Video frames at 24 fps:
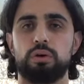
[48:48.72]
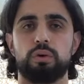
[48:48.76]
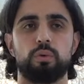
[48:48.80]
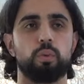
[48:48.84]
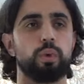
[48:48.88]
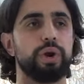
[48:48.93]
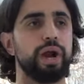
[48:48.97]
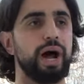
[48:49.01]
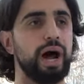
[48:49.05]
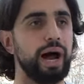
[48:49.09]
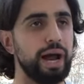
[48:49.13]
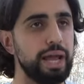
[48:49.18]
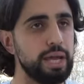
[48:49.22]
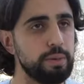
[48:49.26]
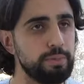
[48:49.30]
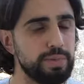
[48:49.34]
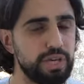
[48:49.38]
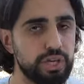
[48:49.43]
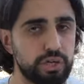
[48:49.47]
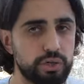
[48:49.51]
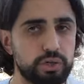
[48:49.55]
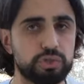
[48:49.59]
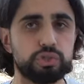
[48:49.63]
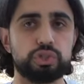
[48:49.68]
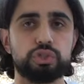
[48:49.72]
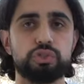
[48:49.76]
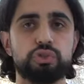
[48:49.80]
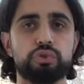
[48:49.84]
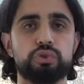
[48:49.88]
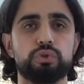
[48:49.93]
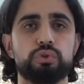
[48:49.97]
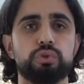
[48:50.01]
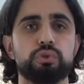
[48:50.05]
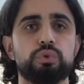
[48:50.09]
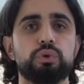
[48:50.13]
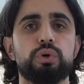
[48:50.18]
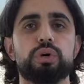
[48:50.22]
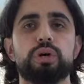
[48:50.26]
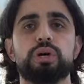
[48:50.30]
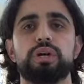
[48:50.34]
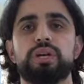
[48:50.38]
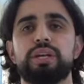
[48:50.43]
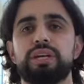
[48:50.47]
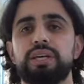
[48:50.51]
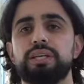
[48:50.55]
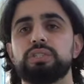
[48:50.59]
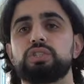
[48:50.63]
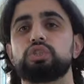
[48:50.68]
What I am here to do
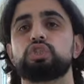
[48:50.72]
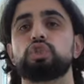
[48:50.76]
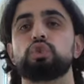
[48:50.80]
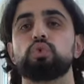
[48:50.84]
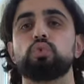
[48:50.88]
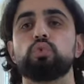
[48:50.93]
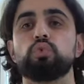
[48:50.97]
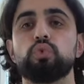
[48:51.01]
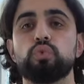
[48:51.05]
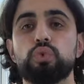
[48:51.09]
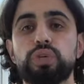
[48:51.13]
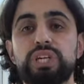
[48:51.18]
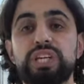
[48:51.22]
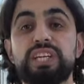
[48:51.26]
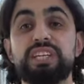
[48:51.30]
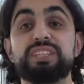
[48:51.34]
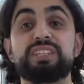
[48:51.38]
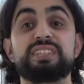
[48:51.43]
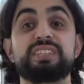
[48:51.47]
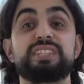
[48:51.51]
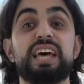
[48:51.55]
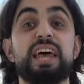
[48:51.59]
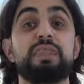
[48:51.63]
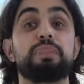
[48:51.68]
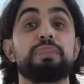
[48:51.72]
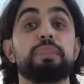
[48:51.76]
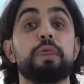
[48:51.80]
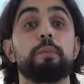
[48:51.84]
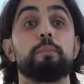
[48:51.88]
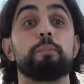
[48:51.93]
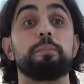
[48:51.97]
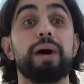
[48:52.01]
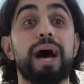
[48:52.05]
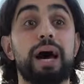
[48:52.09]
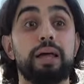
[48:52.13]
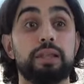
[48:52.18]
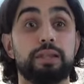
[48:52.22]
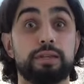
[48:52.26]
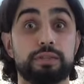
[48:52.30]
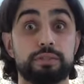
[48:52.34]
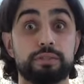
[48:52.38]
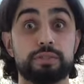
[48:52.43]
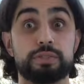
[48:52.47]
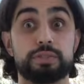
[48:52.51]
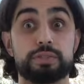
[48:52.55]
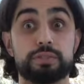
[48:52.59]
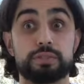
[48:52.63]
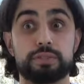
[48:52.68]
is to reset the
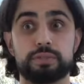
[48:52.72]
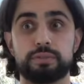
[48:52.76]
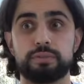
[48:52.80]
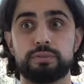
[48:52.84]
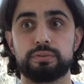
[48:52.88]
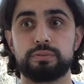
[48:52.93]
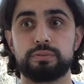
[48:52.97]
balance